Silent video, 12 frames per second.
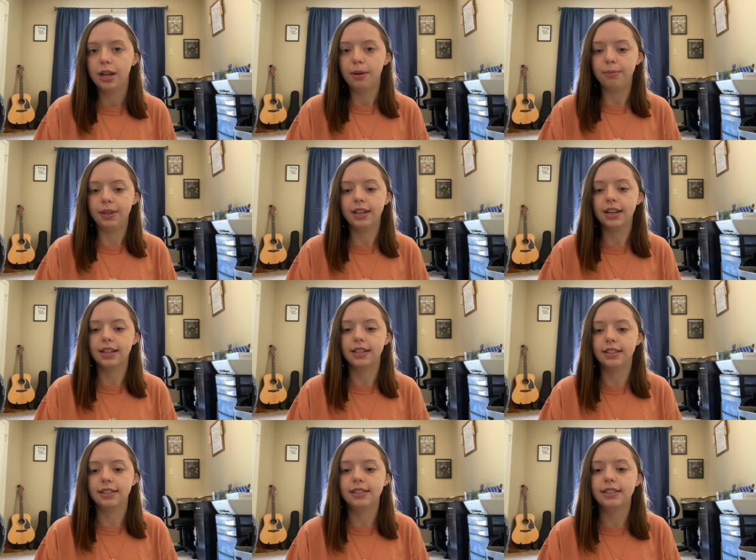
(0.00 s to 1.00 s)

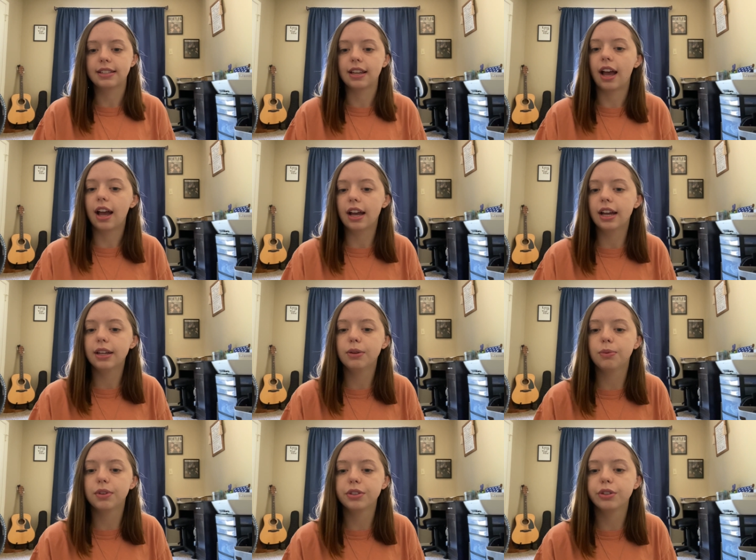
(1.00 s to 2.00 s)
because I
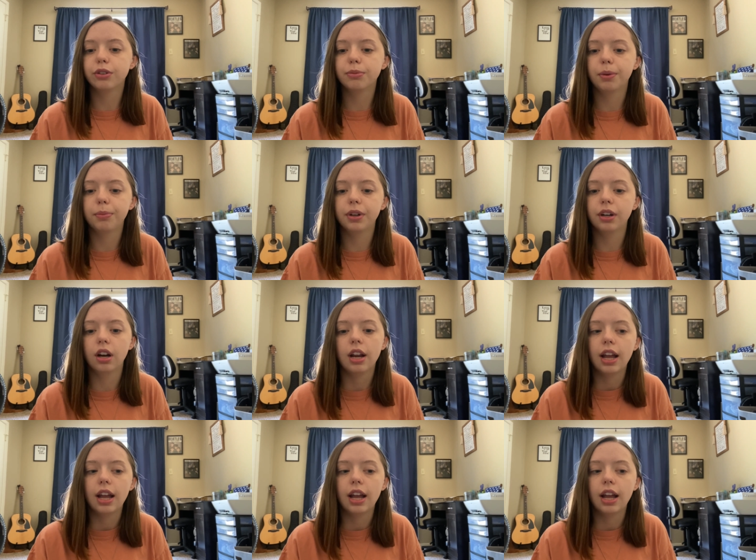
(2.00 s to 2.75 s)
want to remember